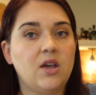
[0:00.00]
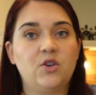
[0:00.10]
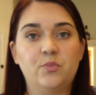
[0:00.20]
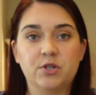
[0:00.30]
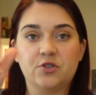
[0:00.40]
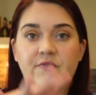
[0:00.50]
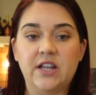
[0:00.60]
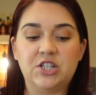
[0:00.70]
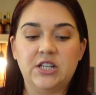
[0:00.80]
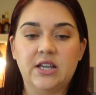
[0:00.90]
You put your
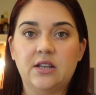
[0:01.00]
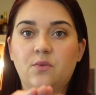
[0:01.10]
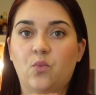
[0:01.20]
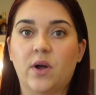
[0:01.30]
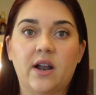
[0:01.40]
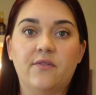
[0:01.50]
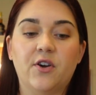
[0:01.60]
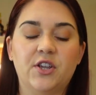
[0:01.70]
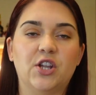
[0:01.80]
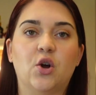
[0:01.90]
veggie in, whatever,
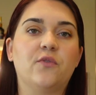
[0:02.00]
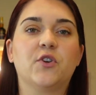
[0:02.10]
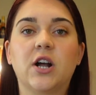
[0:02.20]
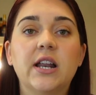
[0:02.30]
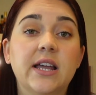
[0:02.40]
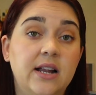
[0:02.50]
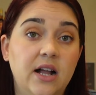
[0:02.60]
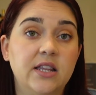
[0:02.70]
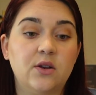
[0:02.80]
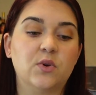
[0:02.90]
you know, if you're cutting an
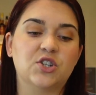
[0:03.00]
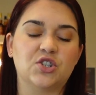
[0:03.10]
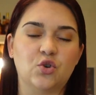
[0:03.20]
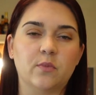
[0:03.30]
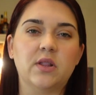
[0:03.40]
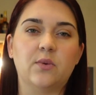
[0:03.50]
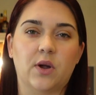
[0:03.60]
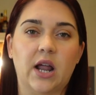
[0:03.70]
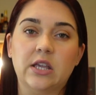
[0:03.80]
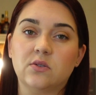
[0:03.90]
onion, which is normally what
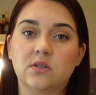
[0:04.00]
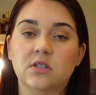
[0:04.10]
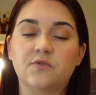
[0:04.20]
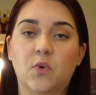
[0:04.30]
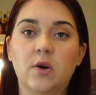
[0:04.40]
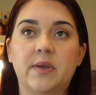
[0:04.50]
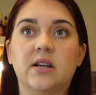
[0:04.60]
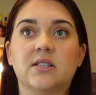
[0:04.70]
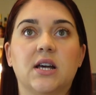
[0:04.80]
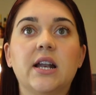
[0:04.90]
I use this for,
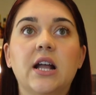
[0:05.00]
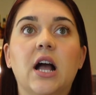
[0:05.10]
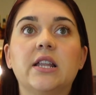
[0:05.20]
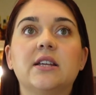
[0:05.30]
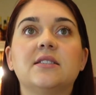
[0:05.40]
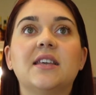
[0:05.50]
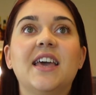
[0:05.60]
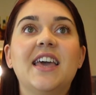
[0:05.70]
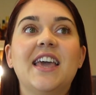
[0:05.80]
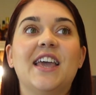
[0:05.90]
because cutting onions
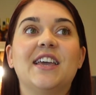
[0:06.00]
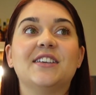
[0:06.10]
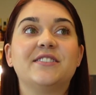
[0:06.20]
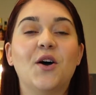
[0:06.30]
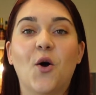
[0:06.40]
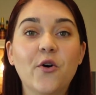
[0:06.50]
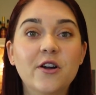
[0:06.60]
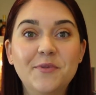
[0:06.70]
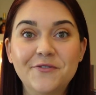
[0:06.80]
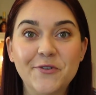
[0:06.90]
is
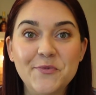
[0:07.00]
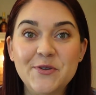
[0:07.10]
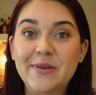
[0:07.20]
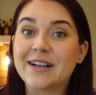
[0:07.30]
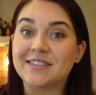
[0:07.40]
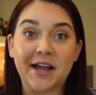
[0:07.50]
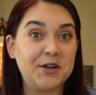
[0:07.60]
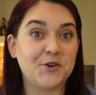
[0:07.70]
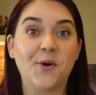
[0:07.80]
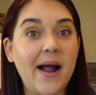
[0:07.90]
horrible for me because I
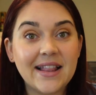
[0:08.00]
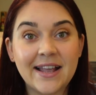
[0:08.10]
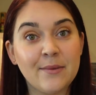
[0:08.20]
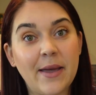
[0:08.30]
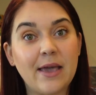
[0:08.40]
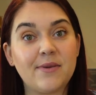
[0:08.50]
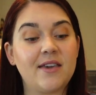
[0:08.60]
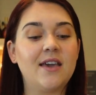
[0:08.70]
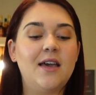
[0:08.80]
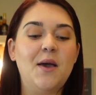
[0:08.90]
cry like a
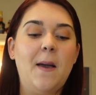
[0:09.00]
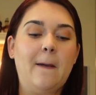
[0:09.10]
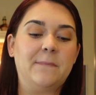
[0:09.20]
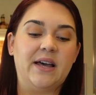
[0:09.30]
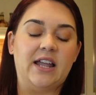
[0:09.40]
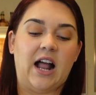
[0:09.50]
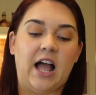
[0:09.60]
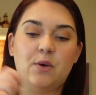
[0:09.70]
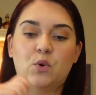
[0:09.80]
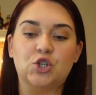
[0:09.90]
baby. But
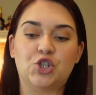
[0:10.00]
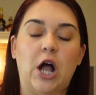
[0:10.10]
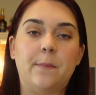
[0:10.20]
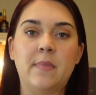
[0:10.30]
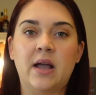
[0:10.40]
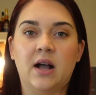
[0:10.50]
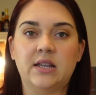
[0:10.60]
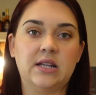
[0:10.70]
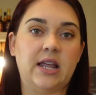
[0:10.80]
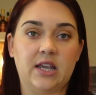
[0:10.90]
I will chop my
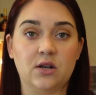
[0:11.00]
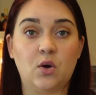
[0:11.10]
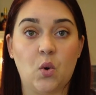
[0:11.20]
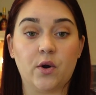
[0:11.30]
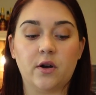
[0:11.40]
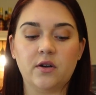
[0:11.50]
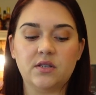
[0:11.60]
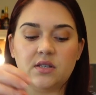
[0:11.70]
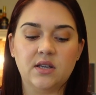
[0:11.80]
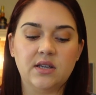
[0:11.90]
onion like in
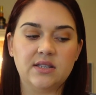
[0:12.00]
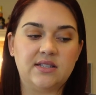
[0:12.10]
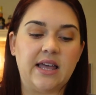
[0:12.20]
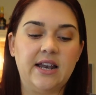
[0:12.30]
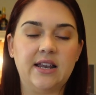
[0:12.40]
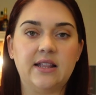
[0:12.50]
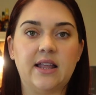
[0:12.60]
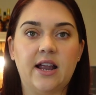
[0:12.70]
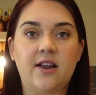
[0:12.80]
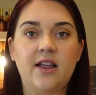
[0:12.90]
quarters, set it in
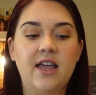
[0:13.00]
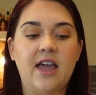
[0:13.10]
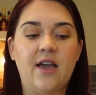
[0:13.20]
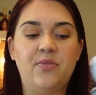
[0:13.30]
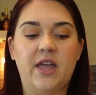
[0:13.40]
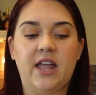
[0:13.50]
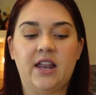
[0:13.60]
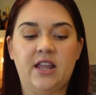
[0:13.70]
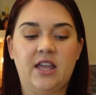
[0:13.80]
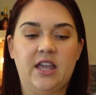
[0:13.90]
there, and
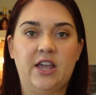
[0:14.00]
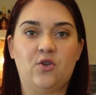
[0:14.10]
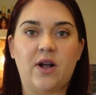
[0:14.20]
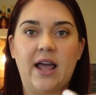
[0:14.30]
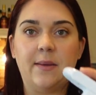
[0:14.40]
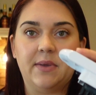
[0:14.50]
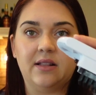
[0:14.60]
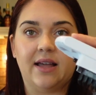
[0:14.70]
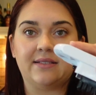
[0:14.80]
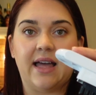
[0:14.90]
then it'll kind of be
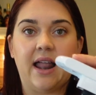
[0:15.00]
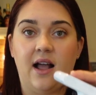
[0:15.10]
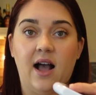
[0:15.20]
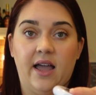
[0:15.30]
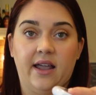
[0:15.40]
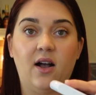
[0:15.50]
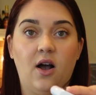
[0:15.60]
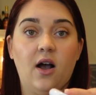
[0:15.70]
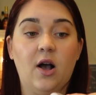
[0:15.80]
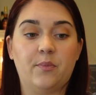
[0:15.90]
like that high
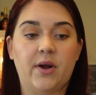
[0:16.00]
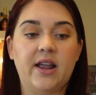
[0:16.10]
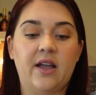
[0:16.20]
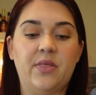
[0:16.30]
up, right?